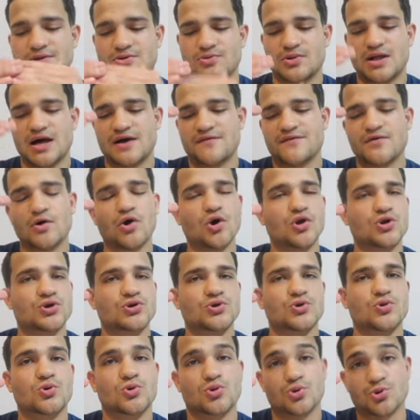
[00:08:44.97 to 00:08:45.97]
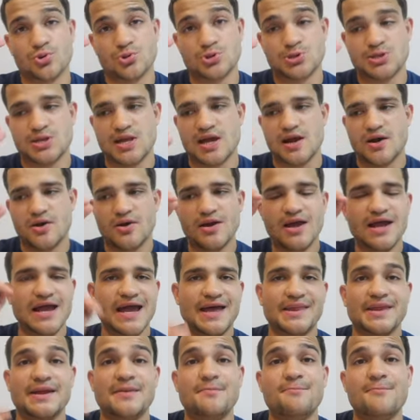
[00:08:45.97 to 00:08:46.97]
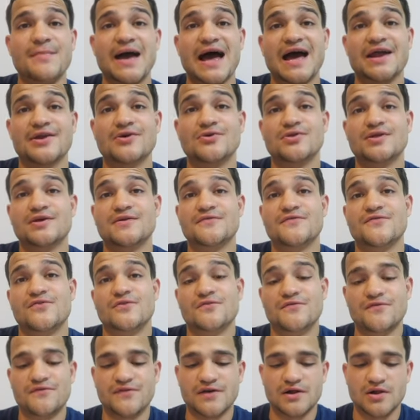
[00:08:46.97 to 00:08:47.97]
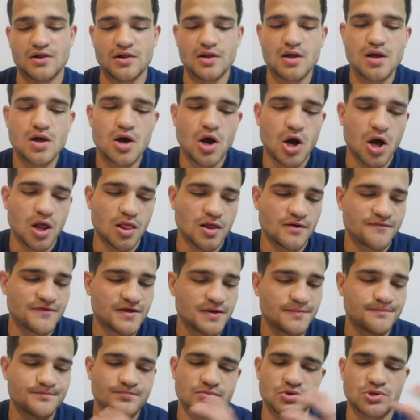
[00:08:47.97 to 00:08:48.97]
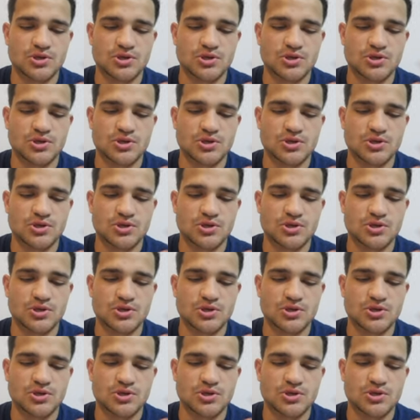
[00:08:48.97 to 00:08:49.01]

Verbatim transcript: You'll have all your orders there and then manually fulfill all of them.